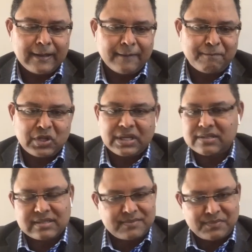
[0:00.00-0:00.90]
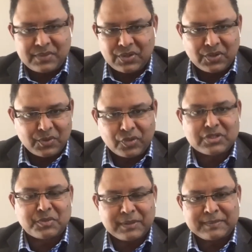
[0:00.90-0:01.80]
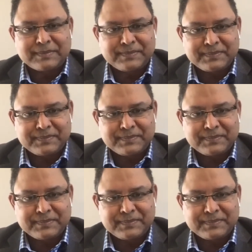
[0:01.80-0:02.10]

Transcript: uh, things you know possible who